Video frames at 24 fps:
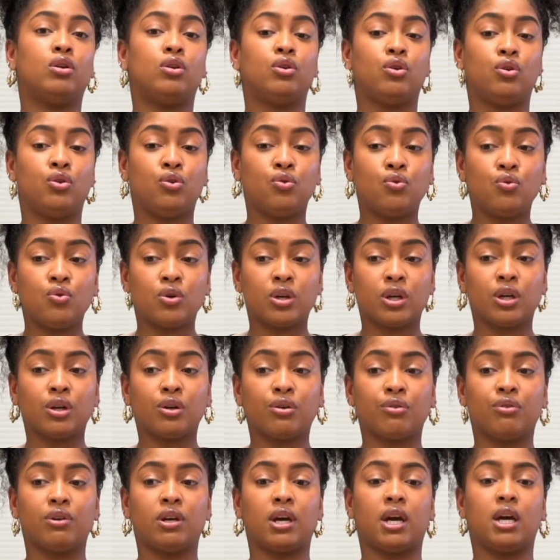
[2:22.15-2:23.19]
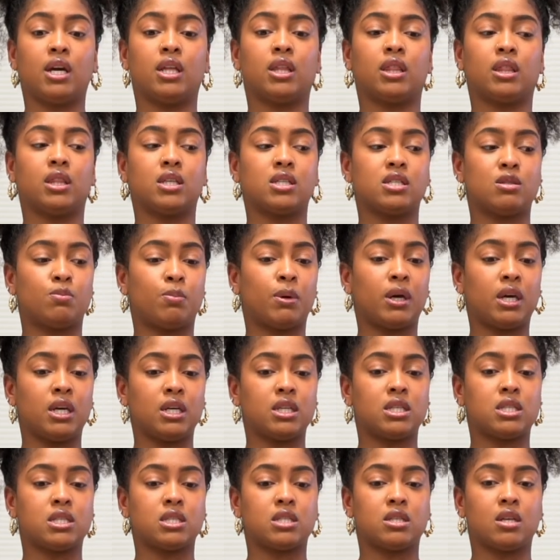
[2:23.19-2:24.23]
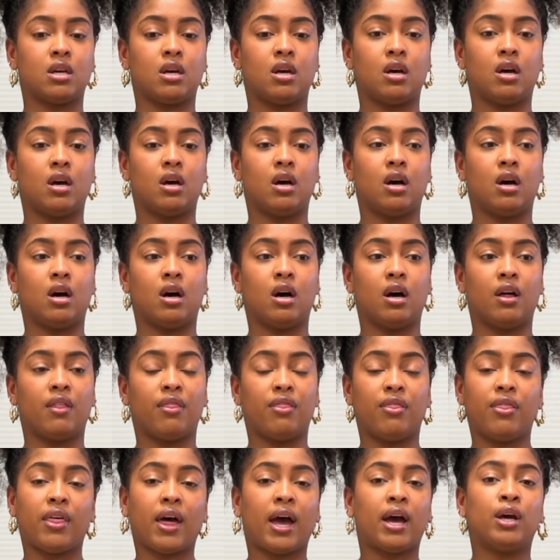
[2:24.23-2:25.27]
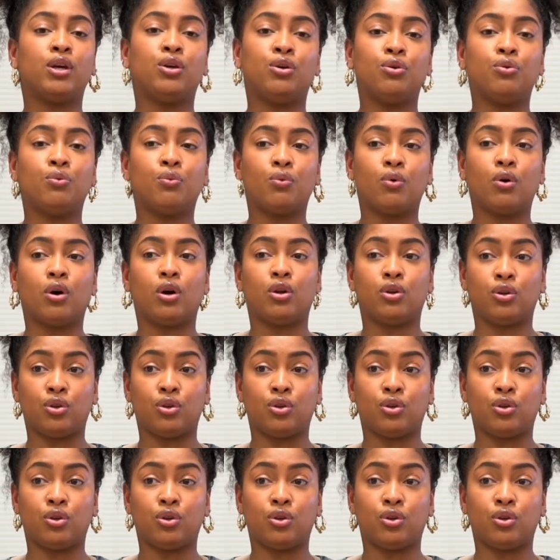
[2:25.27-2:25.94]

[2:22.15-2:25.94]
You can create the space that you want.